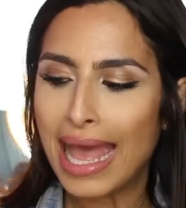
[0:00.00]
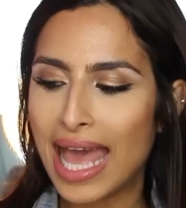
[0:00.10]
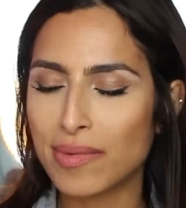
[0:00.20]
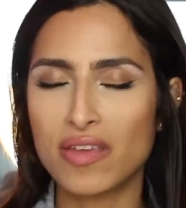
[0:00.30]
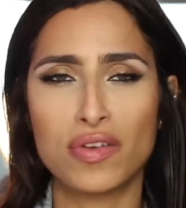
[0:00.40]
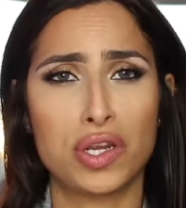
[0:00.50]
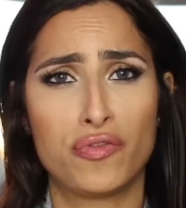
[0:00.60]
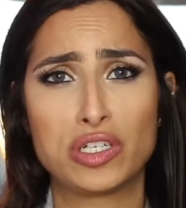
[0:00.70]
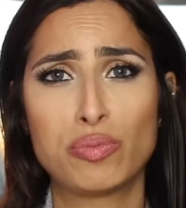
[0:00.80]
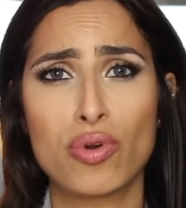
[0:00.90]
And my very
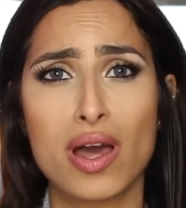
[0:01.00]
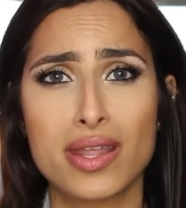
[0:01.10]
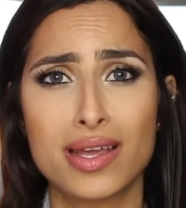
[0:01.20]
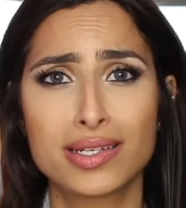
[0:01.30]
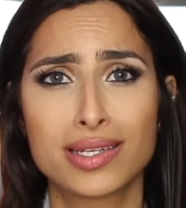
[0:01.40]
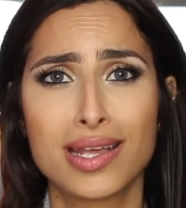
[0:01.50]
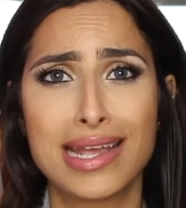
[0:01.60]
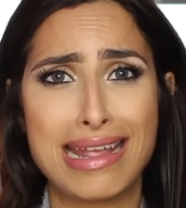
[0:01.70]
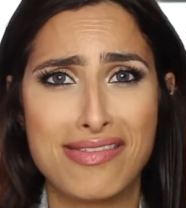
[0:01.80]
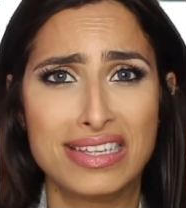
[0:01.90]
first product
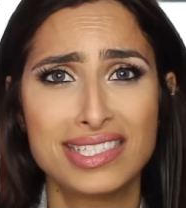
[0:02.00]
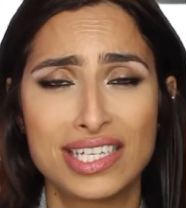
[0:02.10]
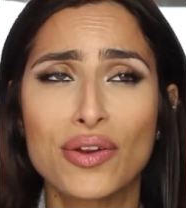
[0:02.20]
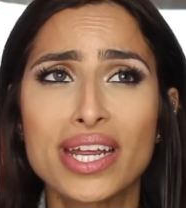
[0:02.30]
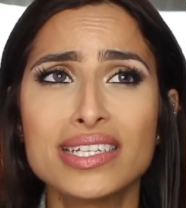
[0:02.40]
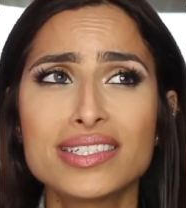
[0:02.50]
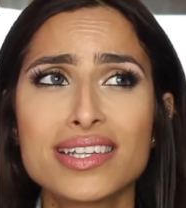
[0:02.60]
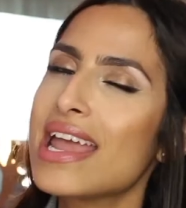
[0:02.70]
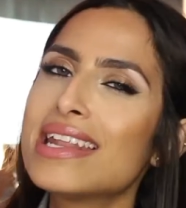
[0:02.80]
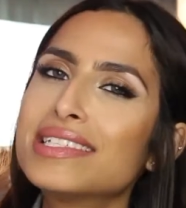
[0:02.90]
in this series,
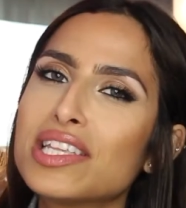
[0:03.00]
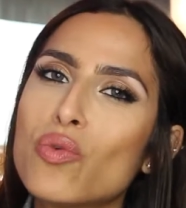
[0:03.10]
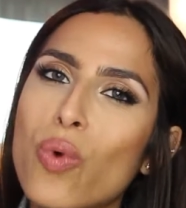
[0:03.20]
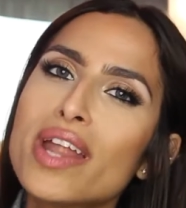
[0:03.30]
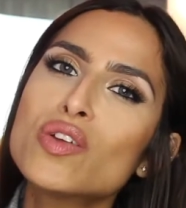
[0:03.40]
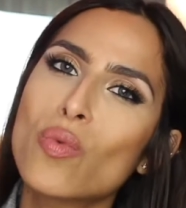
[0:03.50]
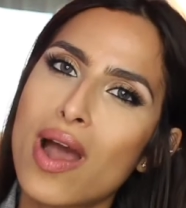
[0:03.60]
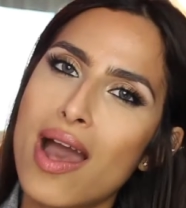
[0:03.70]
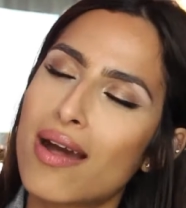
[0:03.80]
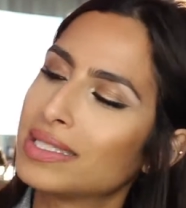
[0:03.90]
it is the Wet n
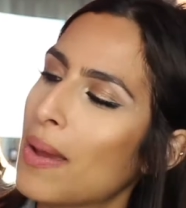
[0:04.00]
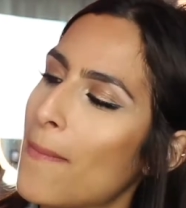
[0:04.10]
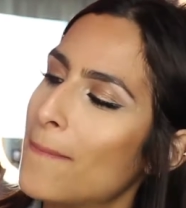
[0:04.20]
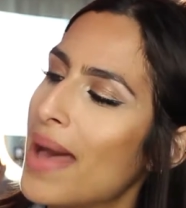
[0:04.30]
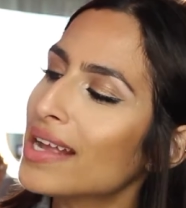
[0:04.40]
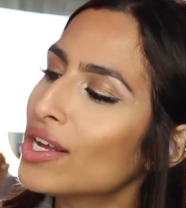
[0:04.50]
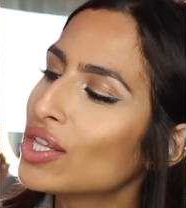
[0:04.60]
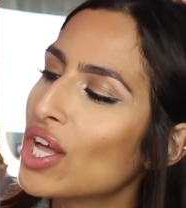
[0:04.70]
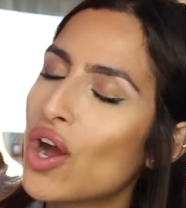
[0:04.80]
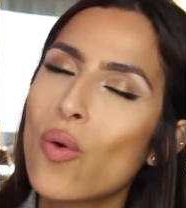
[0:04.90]
Wild
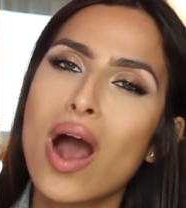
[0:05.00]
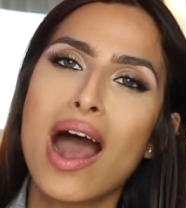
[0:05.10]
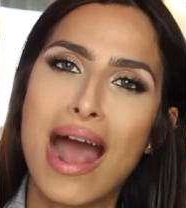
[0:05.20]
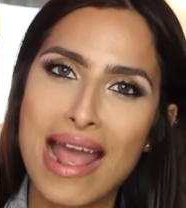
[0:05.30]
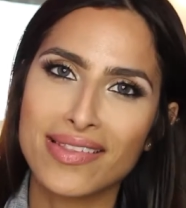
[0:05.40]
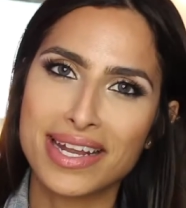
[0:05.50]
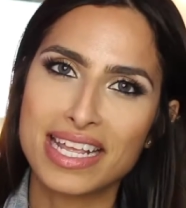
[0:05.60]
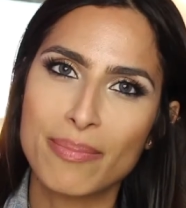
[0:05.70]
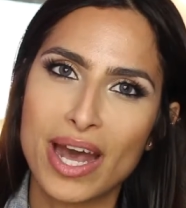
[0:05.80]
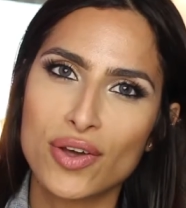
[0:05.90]
Megaglow
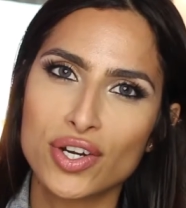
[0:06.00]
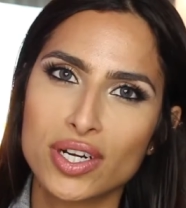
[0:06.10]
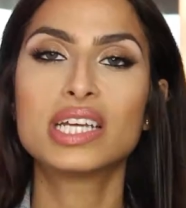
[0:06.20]
Highlighting Powder.